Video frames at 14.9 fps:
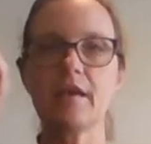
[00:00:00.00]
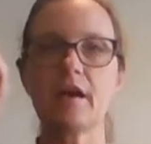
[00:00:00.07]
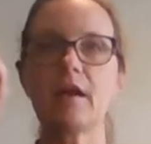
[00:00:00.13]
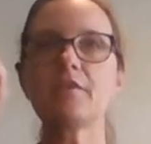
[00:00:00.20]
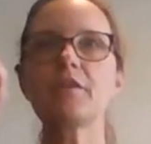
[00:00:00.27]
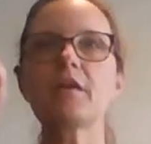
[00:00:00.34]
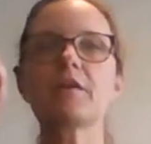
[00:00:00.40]

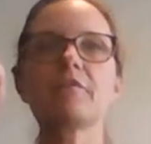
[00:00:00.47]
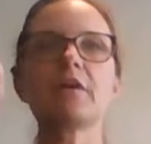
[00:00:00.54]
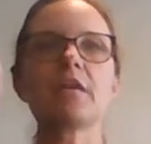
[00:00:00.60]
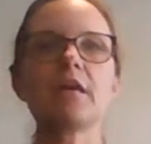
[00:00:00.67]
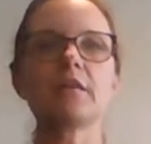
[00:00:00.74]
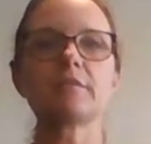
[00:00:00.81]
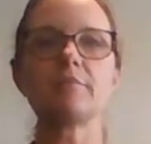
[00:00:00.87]
I think of
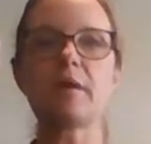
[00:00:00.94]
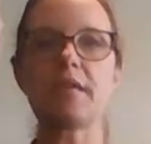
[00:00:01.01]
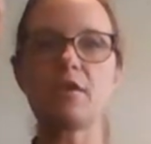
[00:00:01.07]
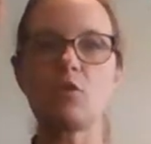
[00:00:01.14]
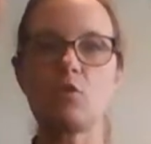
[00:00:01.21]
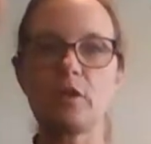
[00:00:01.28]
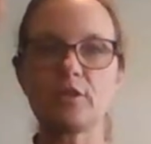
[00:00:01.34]
it as
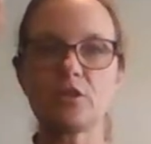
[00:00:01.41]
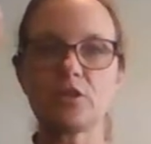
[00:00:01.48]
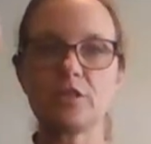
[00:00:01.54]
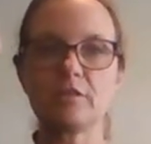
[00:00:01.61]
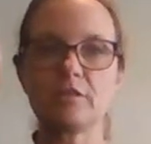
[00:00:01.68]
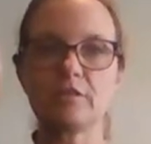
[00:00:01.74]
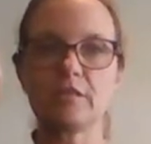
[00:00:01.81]
many
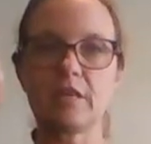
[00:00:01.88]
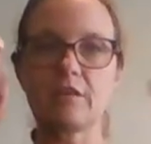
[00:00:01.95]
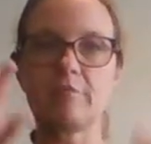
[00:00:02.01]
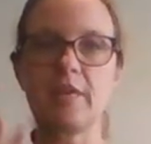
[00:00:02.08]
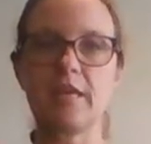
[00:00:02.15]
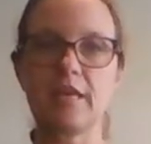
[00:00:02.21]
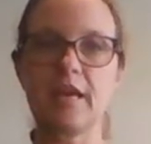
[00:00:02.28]
questions that
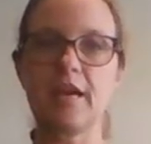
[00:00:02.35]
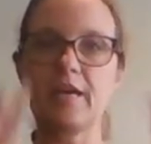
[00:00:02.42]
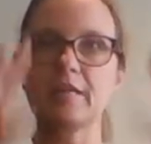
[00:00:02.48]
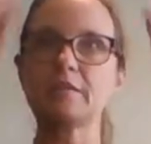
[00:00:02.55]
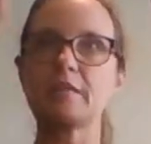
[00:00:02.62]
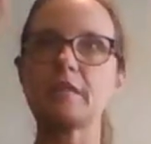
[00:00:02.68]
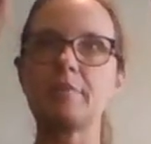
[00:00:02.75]
are being
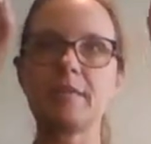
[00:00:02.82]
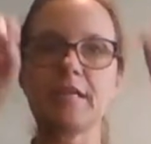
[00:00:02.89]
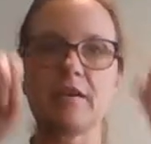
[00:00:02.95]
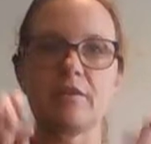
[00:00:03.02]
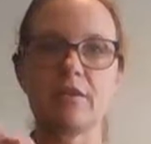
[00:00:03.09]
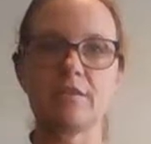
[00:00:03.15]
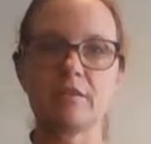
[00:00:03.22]
asked coming
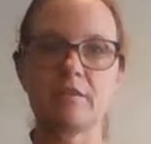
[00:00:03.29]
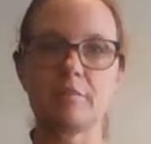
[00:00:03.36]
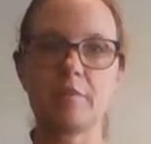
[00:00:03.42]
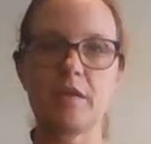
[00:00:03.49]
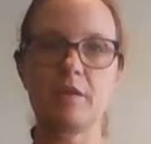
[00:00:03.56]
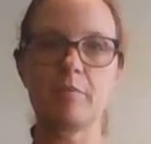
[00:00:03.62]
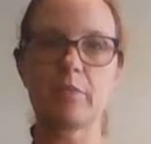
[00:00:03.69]
down onto
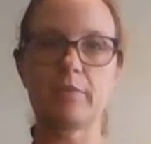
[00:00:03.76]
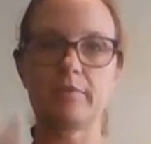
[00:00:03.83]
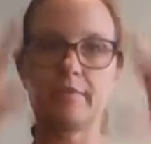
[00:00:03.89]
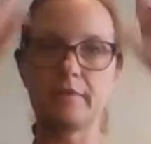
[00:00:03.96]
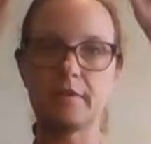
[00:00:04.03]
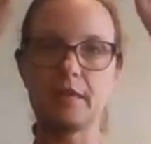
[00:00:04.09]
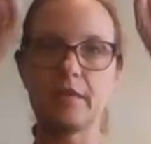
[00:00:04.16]
the
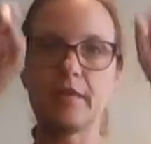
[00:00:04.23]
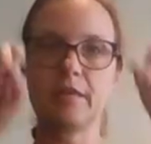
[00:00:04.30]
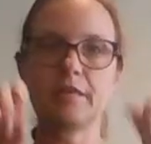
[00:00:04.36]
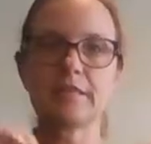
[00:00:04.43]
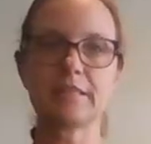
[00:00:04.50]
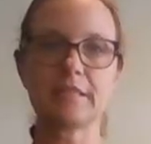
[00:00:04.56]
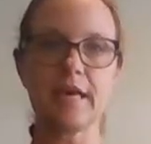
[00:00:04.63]
paper,
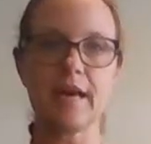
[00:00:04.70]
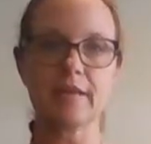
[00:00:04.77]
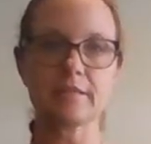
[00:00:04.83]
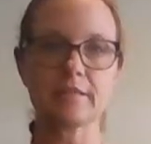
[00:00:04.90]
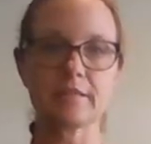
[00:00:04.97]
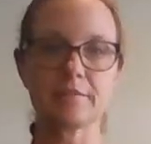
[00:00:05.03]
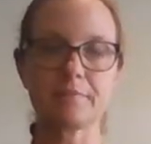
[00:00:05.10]
okay,
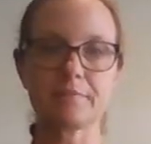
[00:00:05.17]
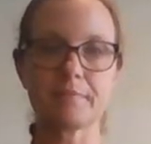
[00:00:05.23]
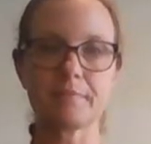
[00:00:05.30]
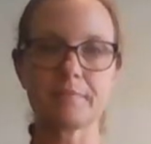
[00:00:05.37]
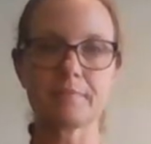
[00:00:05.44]
test.